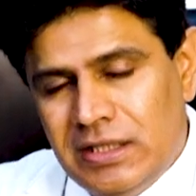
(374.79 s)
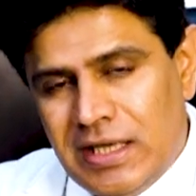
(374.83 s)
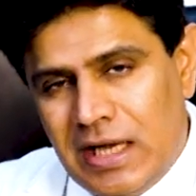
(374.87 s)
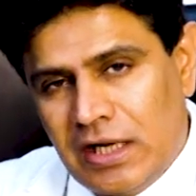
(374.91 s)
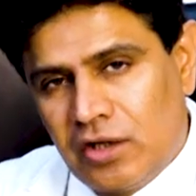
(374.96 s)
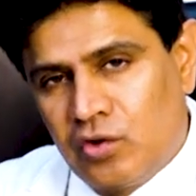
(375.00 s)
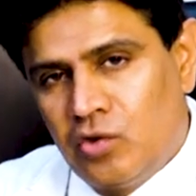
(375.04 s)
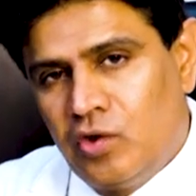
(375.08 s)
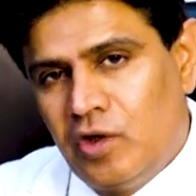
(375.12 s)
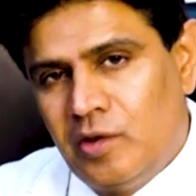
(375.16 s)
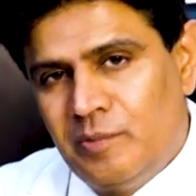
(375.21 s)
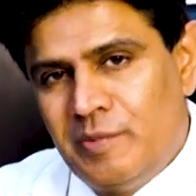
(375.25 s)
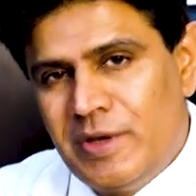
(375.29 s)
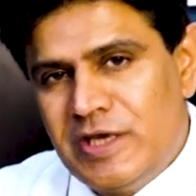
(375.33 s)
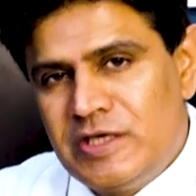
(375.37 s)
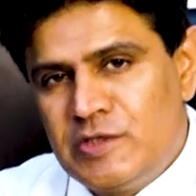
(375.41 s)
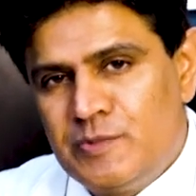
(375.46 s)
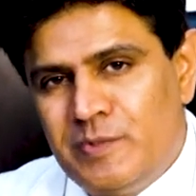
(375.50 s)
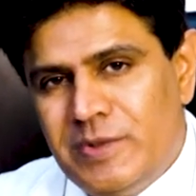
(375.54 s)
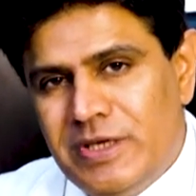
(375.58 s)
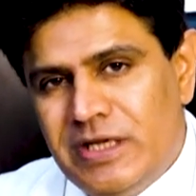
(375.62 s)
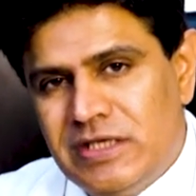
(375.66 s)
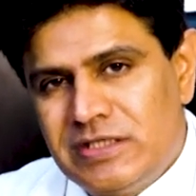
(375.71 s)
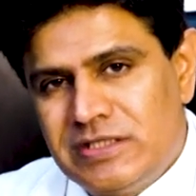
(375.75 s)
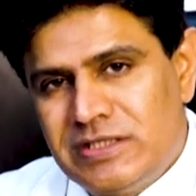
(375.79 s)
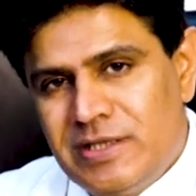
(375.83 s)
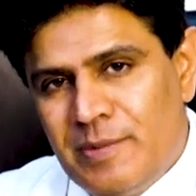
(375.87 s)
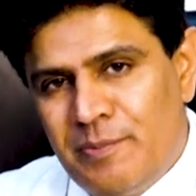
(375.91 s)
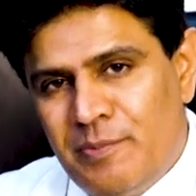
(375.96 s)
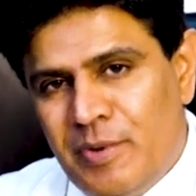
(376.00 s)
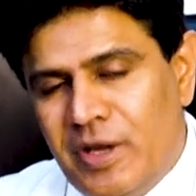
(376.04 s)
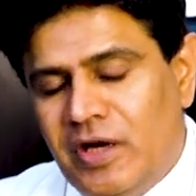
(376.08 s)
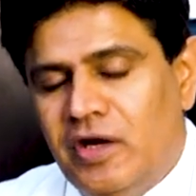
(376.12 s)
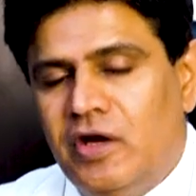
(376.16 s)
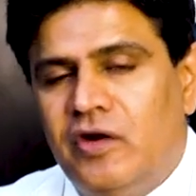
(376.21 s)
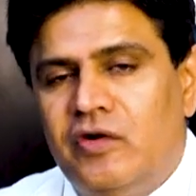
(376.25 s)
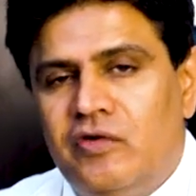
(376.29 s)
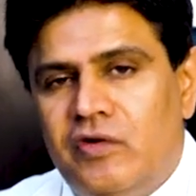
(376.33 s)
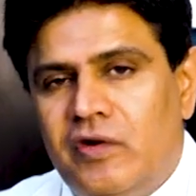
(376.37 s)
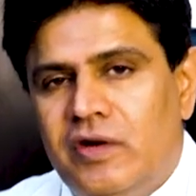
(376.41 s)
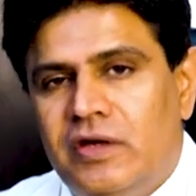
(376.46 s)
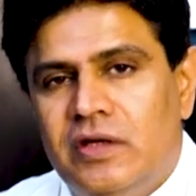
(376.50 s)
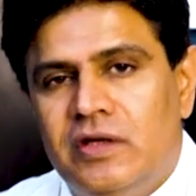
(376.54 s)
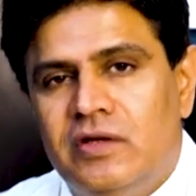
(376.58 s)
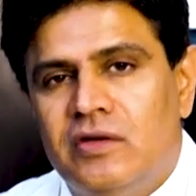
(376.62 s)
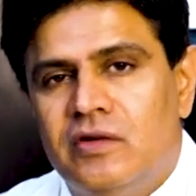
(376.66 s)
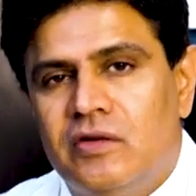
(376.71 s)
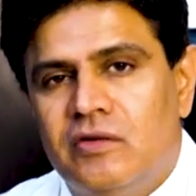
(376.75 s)
The alcohol-based peels, they
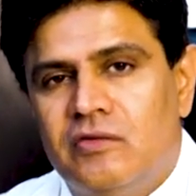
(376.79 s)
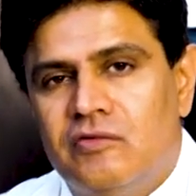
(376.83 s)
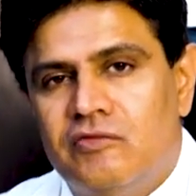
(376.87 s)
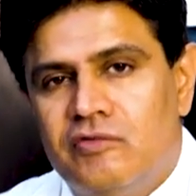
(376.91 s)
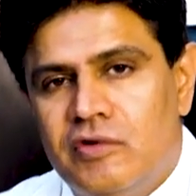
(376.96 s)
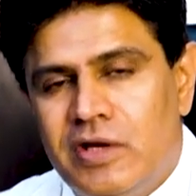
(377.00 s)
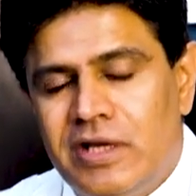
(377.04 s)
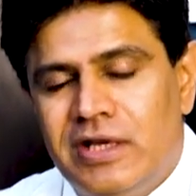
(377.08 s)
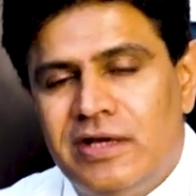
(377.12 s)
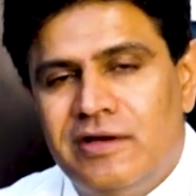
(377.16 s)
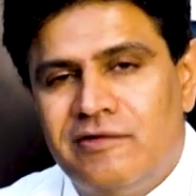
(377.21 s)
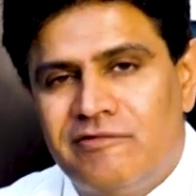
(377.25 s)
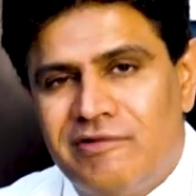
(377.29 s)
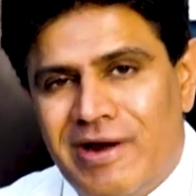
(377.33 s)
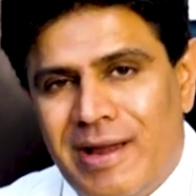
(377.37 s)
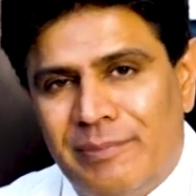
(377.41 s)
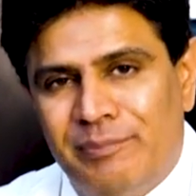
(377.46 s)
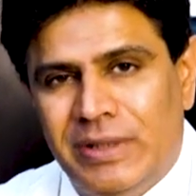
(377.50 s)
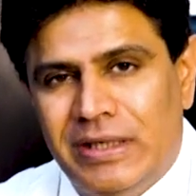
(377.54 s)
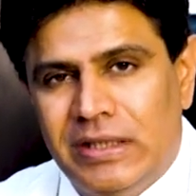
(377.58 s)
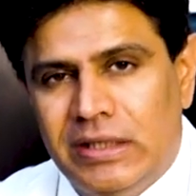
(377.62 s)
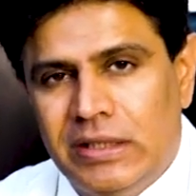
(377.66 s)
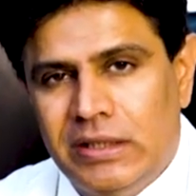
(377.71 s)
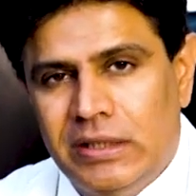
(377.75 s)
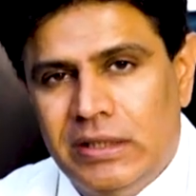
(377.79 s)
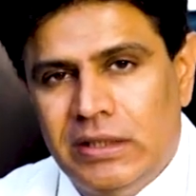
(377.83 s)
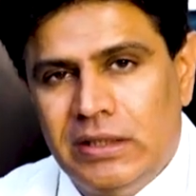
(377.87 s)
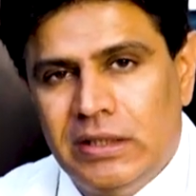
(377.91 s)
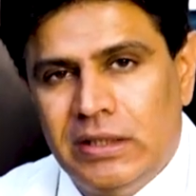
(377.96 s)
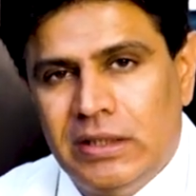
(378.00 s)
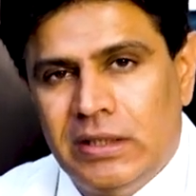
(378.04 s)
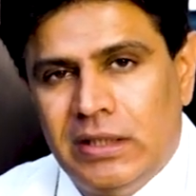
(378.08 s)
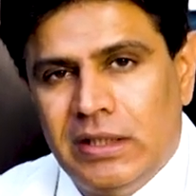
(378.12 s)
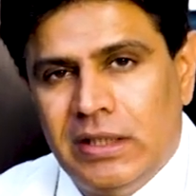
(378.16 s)
penetrate in really rapidly